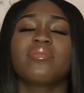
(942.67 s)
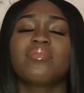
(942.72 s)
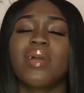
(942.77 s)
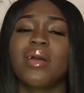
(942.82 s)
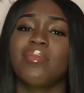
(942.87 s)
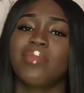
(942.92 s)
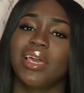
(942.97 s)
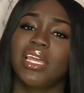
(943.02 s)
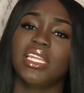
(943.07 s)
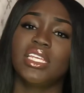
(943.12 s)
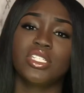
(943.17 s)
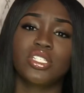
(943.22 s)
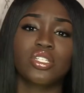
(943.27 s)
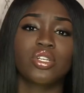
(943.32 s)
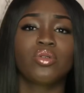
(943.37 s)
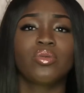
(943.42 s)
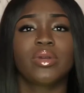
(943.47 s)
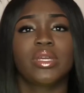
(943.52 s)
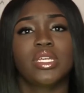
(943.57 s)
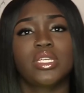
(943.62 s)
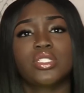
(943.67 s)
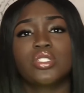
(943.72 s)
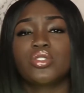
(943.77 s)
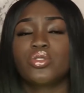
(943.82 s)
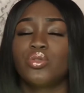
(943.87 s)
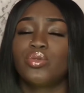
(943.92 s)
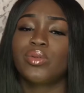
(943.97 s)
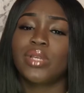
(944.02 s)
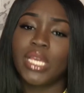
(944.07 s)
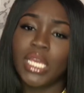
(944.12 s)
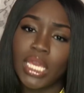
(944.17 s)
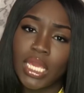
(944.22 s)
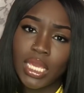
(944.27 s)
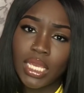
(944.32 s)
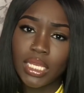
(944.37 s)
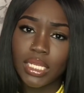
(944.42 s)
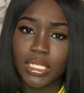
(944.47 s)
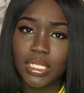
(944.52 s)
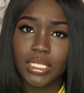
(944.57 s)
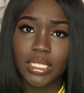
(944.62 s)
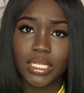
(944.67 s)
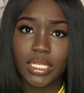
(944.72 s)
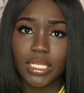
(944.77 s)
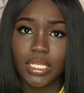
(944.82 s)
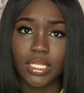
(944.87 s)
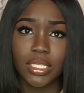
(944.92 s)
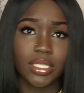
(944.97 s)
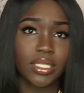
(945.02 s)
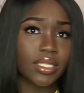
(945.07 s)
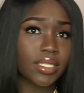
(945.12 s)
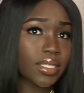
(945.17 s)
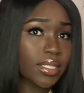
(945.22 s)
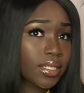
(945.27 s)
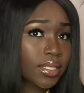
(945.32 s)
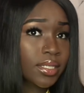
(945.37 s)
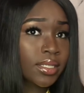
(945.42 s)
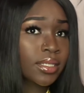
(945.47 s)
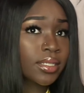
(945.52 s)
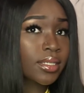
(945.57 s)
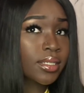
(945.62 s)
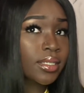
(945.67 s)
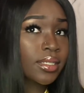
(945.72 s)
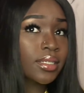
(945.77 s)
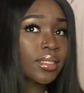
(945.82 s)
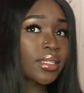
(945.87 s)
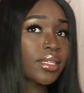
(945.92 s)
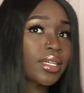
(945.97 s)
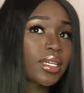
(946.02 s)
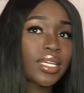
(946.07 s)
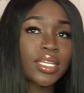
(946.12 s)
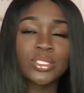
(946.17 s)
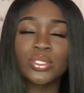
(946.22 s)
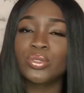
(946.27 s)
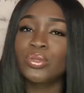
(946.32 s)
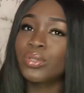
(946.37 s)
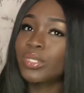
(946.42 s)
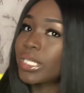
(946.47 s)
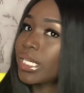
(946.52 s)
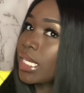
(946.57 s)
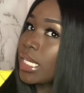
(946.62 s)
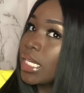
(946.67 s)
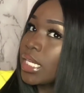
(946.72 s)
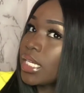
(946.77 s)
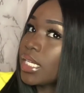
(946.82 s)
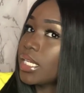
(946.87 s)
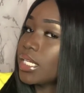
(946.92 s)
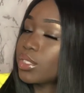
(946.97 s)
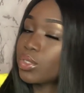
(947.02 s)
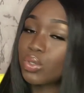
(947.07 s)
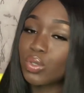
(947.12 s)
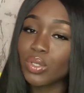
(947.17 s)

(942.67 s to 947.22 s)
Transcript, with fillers: my belly showing, it's okay. Like, it's okay. It's